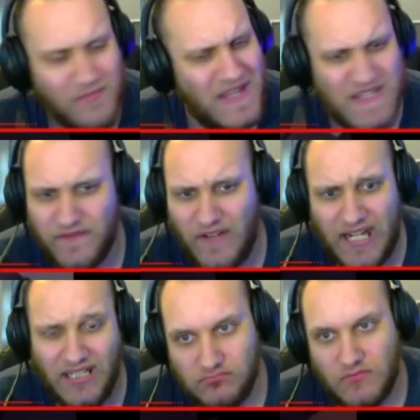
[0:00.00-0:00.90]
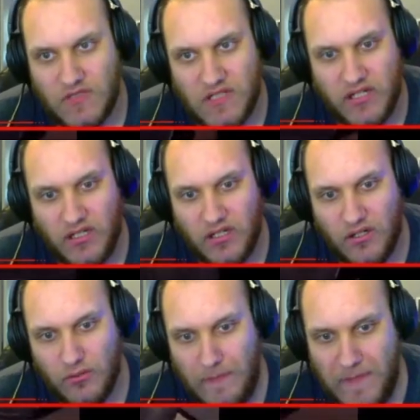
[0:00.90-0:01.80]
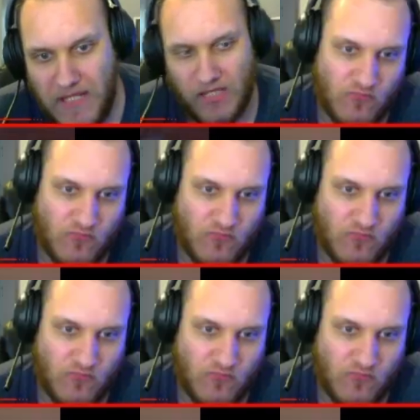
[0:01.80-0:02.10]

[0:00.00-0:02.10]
That's fine. He's going to go B.